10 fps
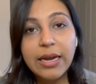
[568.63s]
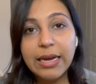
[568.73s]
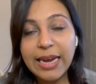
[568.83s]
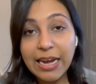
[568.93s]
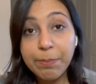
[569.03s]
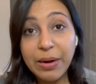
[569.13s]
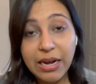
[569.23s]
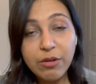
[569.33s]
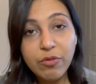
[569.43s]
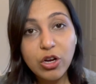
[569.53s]
get
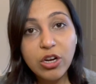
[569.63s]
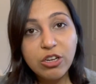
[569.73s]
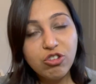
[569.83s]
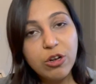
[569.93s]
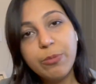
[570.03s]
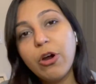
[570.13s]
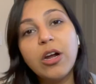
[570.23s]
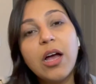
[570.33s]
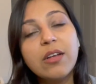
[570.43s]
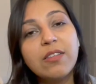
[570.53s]
paid for your digital
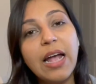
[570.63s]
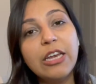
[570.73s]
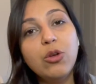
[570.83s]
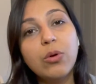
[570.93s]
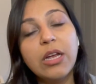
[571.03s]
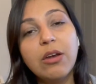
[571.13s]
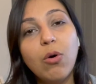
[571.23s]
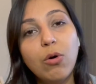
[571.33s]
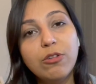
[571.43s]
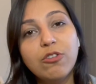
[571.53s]
products and you can
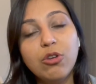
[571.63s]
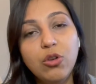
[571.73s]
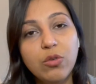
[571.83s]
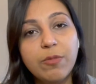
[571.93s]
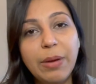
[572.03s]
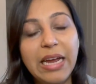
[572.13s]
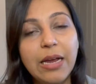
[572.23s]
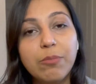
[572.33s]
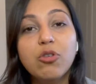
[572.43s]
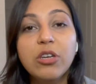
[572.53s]
also use
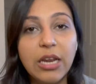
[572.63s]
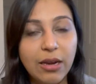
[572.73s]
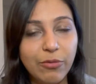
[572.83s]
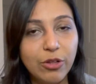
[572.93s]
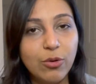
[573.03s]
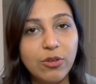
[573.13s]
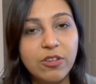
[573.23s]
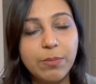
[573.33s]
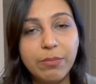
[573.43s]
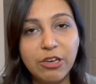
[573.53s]
PayHip to deliver
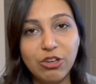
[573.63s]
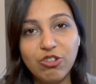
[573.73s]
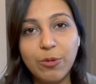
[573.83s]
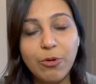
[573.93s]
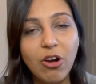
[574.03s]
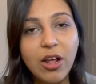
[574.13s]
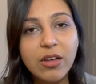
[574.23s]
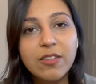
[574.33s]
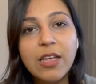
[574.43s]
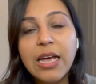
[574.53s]
those digital
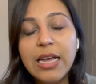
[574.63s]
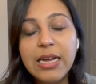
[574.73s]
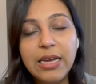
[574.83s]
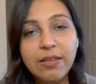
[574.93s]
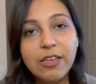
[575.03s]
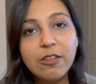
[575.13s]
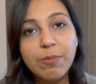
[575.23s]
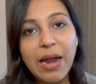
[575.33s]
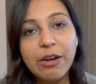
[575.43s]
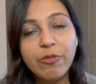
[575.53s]
products. Easiest
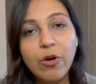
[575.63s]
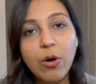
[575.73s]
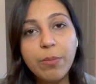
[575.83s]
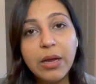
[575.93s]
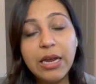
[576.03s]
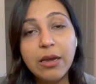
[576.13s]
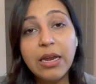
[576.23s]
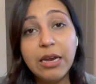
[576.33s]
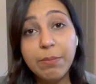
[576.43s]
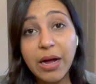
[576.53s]
platform
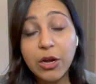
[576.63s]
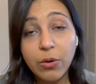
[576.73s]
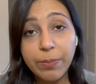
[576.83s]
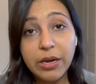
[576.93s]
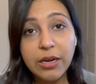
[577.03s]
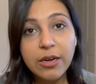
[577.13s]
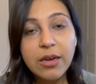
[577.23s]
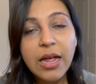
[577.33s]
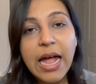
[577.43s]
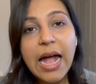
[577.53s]
in my
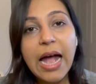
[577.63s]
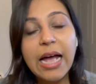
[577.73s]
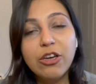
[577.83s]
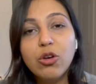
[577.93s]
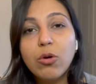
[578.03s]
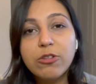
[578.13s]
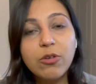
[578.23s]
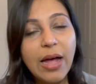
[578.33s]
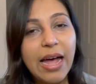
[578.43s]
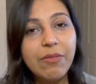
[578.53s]
opinion. And you
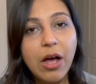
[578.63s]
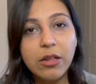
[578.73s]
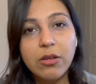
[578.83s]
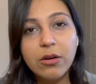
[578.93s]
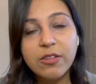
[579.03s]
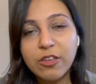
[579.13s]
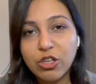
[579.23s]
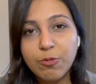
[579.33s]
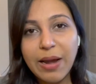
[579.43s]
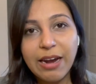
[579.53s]
also have other
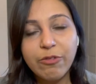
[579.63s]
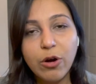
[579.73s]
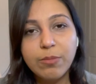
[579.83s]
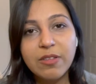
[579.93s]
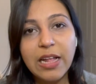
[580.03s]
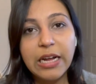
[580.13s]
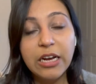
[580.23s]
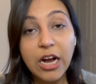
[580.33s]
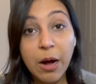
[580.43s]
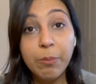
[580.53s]
such platforms
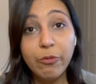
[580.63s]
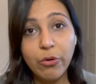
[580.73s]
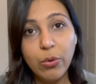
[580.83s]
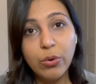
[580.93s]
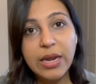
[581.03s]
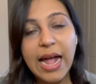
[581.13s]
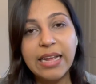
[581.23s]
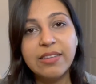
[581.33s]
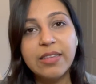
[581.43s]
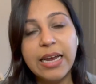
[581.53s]
like Gumroad
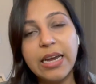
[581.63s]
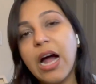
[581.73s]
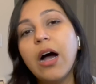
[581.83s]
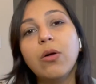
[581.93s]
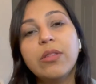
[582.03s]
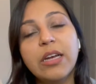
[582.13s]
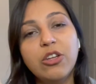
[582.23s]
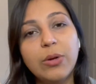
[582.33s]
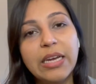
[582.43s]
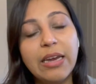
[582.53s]
and SendOwl that
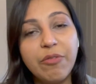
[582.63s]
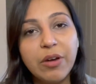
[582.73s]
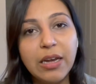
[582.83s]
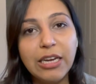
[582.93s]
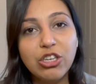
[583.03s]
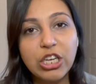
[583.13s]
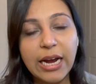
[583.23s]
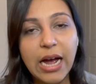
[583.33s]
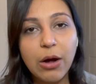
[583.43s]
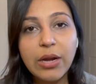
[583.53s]
you can definitely
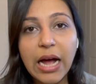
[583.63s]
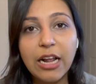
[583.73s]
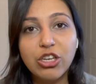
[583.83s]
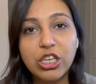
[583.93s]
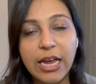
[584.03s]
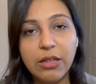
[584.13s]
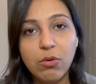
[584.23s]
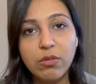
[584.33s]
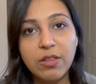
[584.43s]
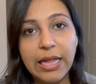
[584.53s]
check out. I'll share
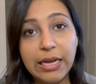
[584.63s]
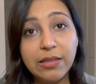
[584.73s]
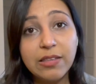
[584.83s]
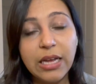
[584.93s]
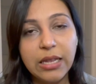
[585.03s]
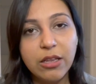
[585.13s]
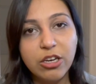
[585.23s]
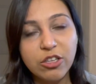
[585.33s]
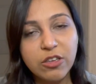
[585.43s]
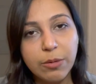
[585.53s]
those links in the
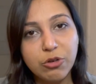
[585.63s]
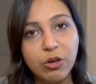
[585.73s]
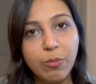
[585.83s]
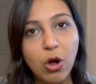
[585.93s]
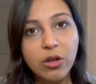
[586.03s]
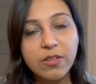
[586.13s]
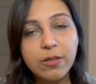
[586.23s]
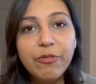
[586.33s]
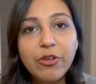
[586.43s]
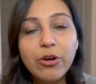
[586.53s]
description
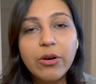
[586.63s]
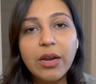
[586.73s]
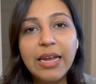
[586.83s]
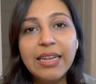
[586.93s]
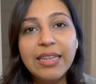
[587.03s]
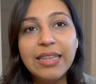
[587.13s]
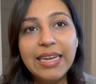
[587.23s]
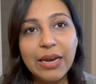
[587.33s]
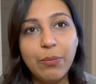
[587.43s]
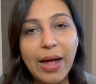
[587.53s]
box. If you're in
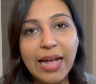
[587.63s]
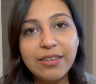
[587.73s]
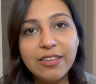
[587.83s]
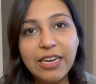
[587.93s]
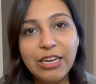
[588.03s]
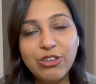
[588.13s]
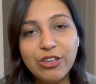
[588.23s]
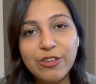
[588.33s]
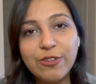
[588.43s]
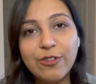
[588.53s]
the advanced
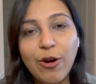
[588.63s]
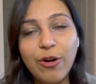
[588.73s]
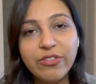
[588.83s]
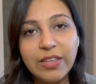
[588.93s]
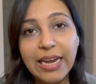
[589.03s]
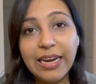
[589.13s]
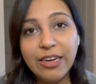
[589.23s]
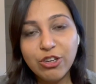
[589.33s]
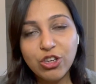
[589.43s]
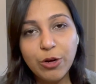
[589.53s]
stages of
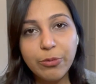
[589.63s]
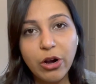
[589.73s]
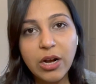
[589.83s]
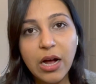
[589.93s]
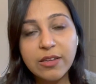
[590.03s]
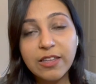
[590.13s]
selling digital products,